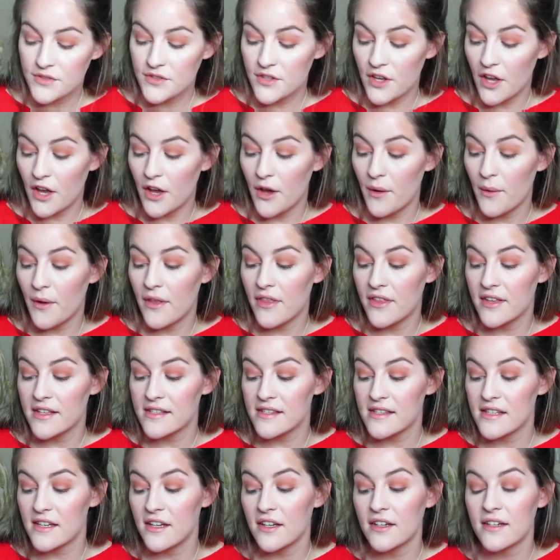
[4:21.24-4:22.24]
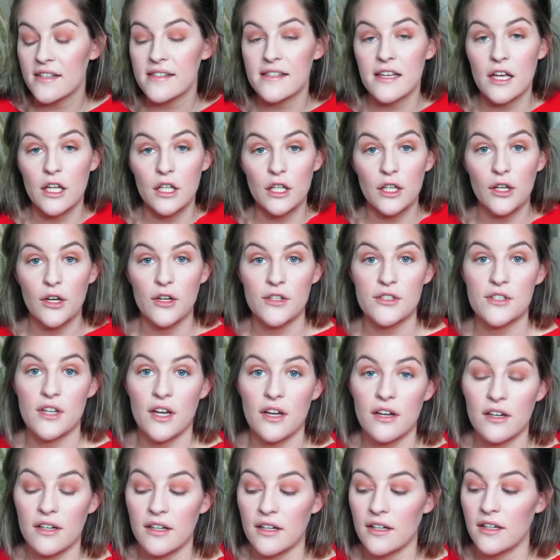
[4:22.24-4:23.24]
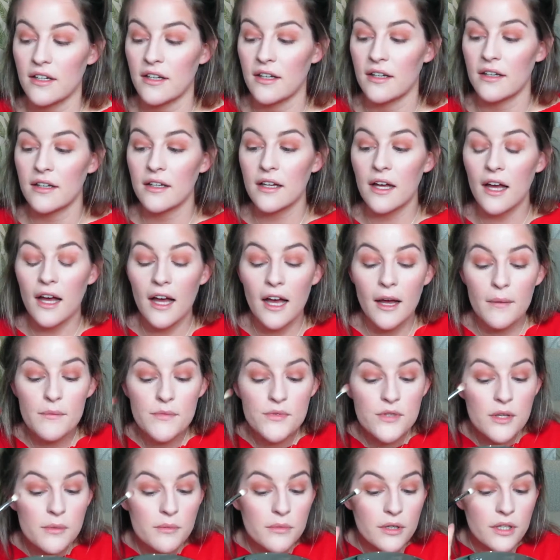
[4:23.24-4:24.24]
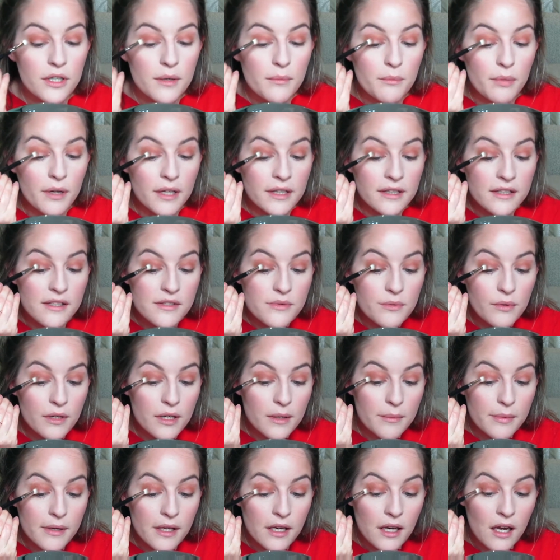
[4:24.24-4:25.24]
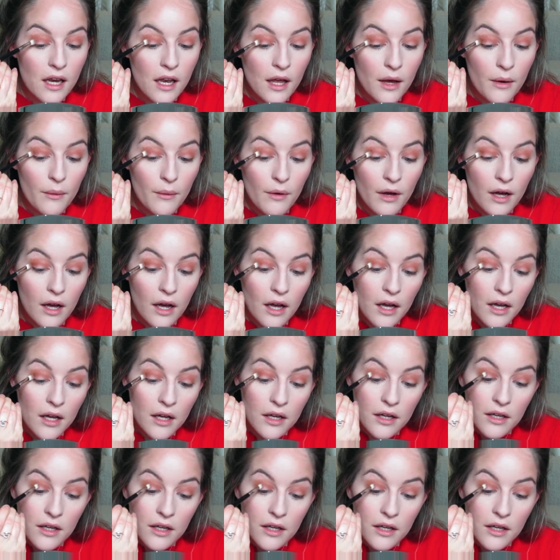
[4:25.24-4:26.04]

So this looks a lot darker. So I'm going to bring this one a bit lower.